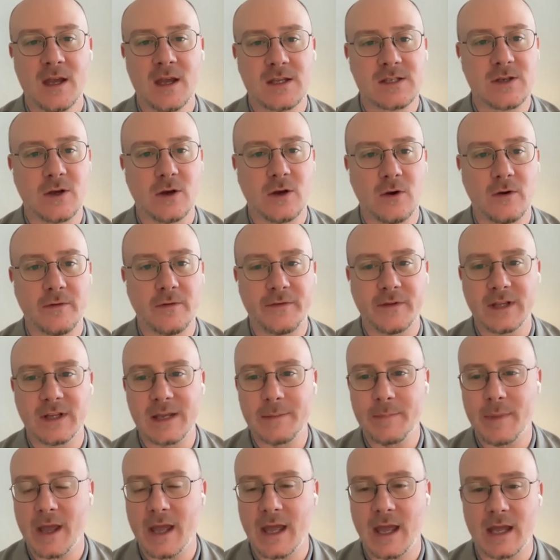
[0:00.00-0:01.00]
So
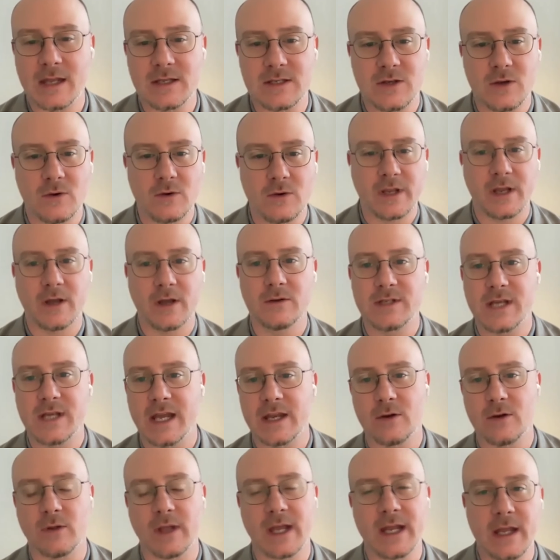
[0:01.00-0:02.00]
Felipe, Antonio,
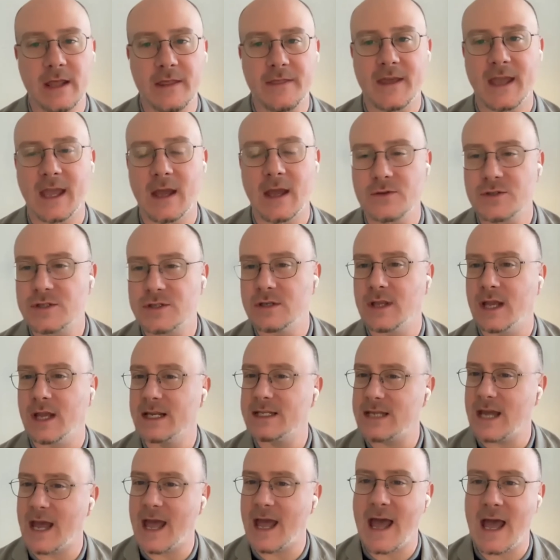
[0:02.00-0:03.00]
Daniel, anything else you'd
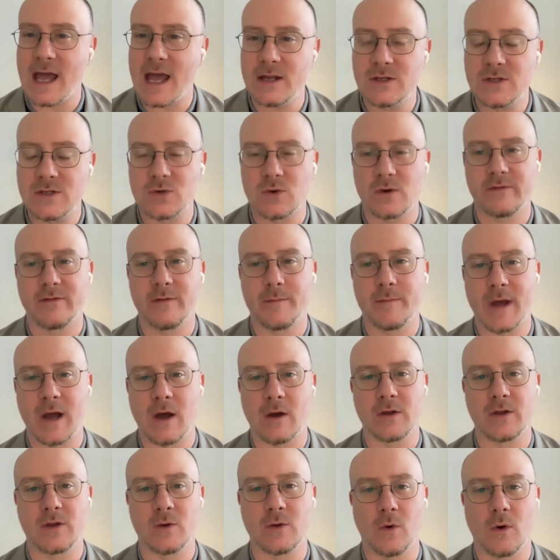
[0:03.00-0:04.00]
like to add sort of
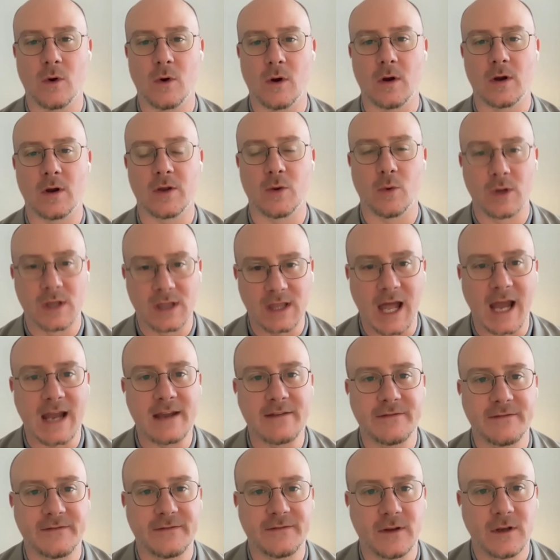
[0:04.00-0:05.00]
about your
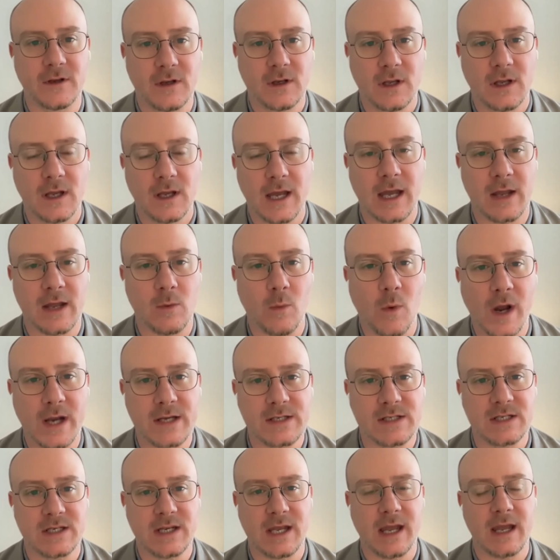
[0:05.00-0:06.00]
life at
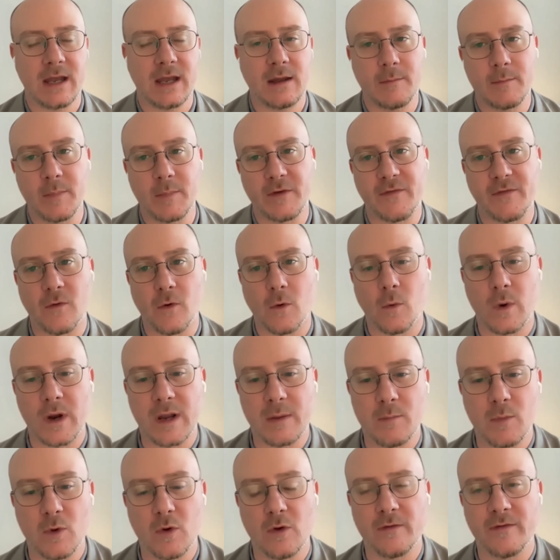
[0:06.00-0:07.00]
YCA before
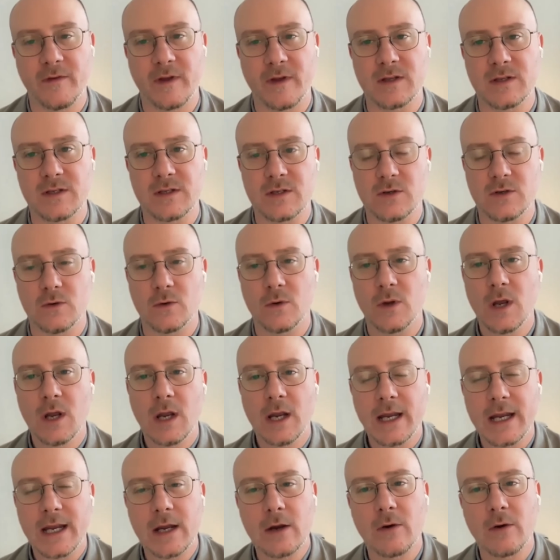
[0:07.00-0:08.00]
we move into
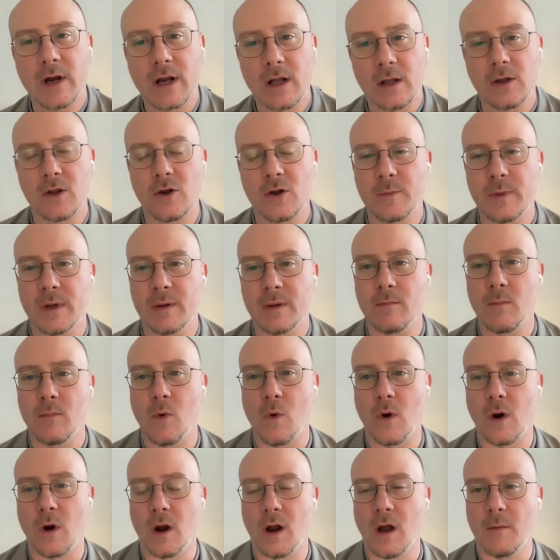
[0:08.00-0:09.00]
hearing a little bit
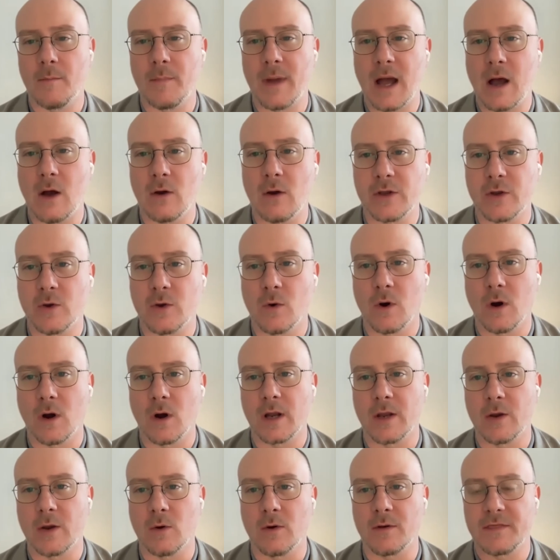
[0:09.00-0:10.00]
more about
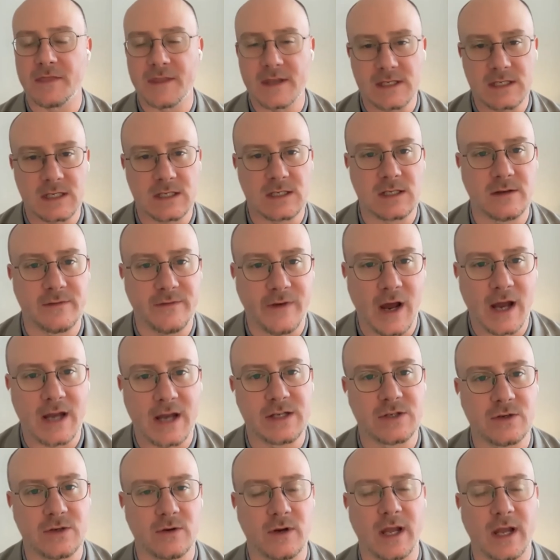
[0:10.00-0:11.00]
your thesis
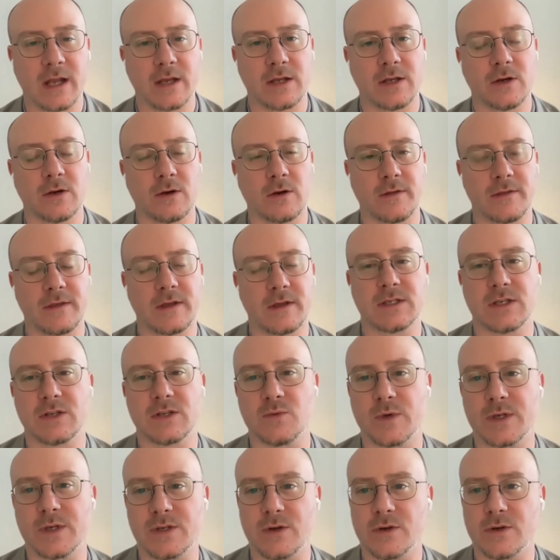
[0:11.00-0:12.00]
advisor and your
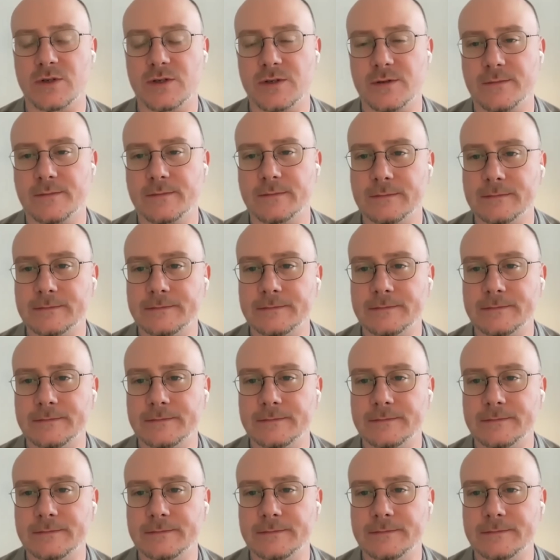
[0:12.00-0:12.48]
thesis research?